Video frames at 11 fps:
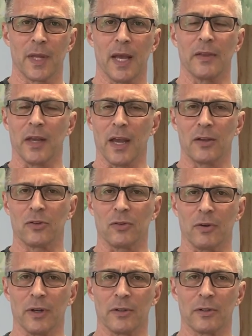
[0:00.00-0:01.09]
And the
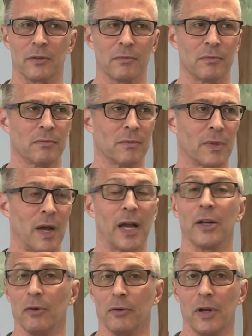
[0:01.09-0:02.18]
answer is, I
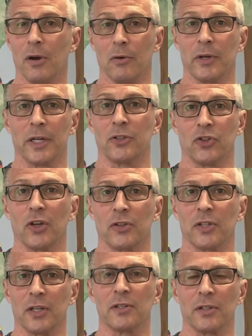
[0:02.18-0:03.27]
don't know. It
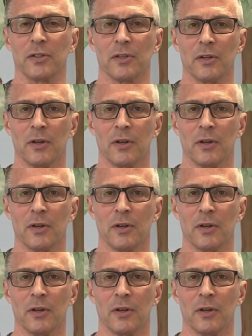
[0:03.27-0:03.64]
just isn't.